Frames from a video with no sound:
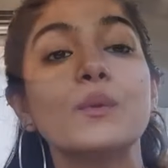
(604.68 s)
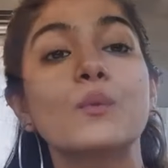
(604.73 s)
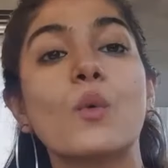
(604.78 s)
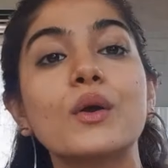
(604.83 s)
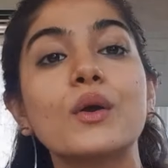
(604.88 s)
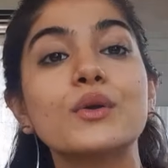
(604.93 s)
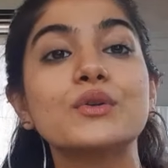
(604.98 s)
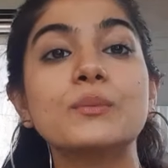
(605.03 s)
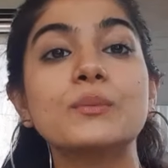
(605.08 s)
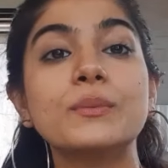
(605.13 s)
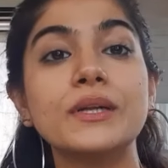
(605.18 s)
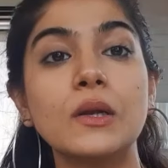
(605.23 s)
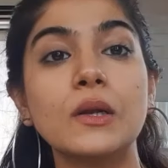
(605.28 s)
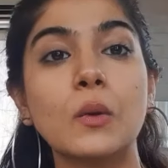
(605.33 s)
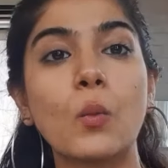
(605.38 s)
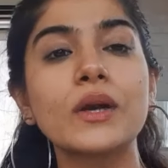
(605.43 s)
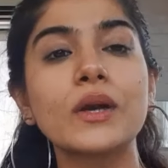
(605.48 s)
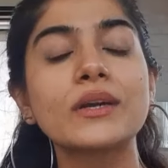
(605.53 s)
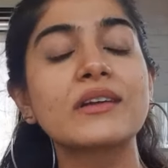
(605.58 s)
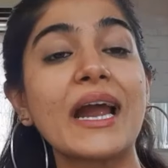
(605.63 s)
want to build,
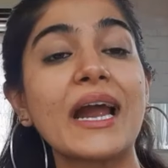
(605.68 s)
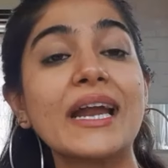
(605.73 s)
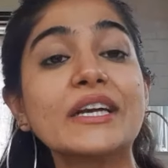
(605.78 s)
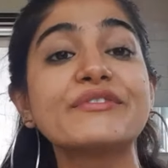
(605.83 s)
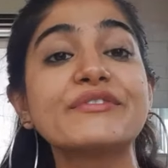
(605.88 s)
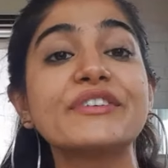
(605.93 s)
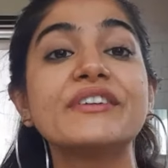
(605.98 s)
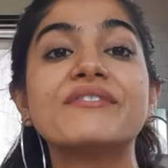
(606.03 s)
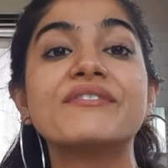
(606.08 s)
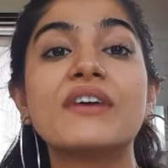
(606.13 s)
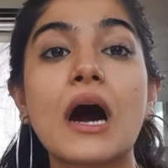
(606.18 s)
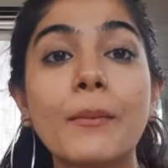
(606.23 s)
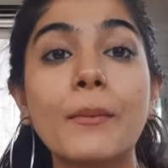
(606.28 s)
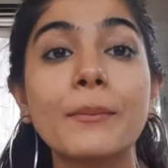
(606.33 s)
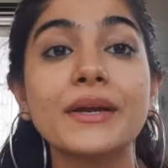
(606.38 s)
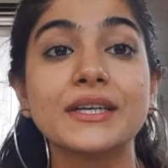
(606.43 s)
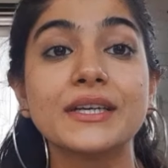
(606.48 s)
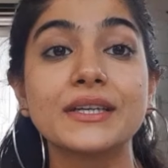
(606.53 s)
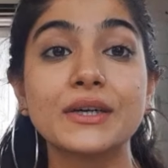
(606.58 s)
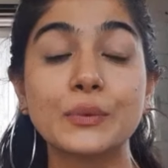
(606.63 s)
what kind of
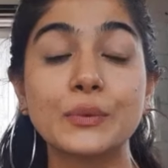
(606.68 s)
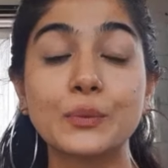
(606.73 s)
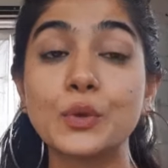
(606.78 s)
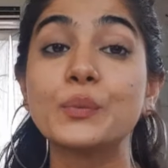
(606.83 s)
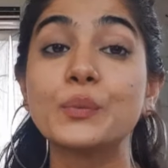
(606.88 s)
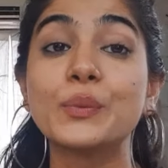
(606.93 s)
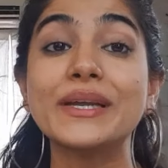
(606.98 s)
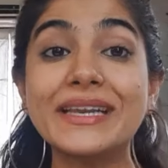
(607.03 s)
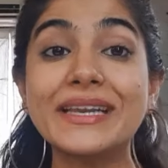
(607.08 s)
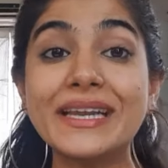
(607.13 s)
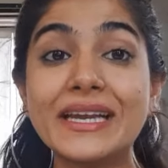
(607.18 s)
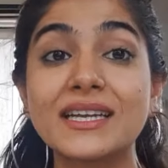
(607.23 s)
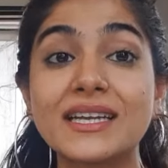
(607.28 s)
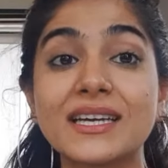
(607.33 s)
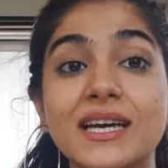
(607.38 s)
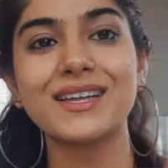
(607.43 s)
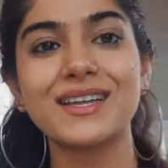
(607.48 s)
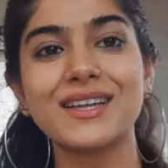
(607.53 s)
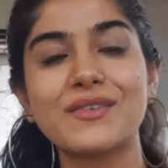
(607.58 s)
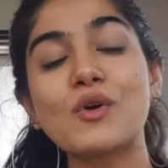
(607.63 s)
environment would we need,
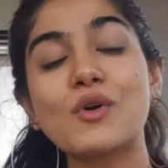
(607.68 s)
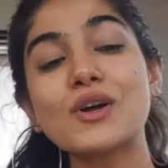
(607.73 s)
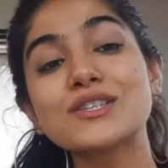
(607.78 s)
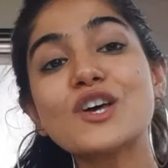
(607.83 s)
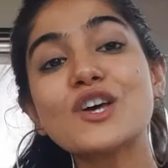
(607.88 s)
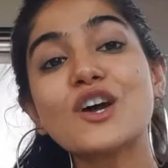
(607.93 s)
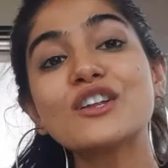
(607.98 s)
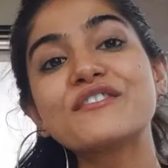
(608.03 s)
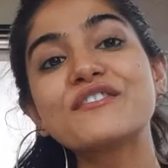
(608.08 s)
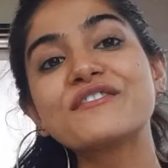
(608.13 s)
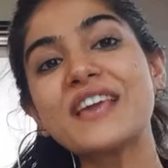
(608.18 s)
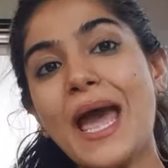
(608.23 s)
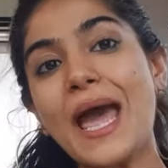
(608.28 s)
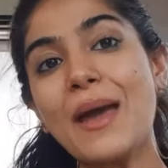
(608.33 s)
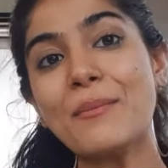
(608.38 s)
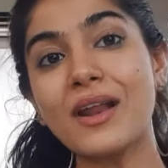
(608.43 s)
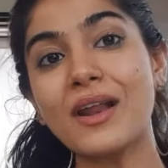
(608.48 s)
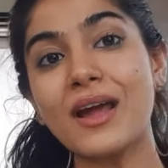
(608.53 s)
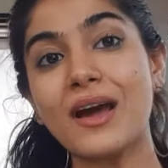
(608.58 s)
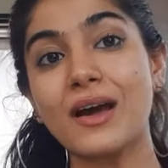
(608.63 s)
what sort of
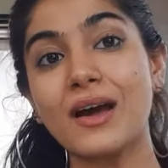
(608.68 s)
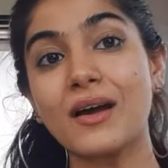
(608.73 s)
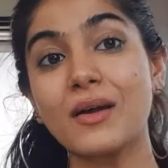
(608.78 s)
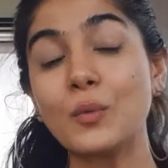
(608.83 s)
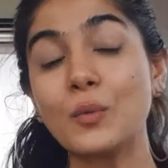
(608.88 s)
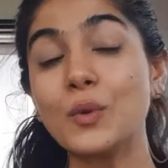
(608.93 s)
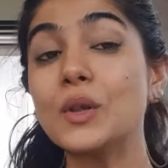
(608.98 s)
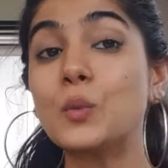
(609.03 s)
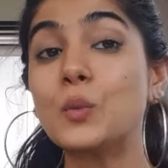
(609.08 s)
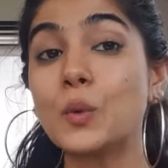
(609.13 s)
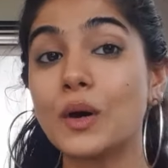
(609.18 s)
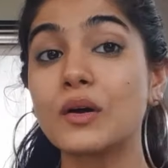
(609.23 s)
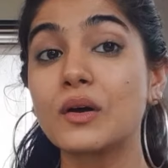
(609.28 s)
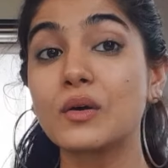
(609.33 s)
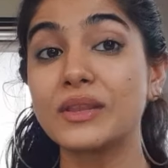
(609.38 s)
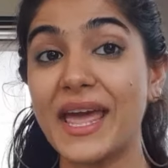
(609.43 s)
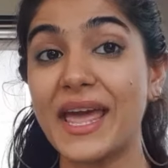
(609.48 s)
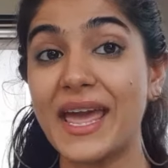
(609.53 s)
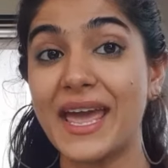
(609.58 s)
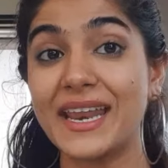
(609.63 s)
camera will
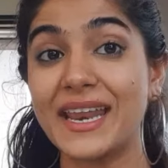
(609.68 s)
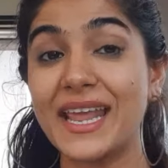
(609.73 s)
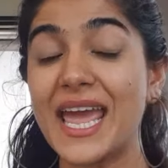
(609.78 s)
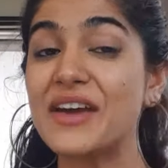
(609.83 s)
work there.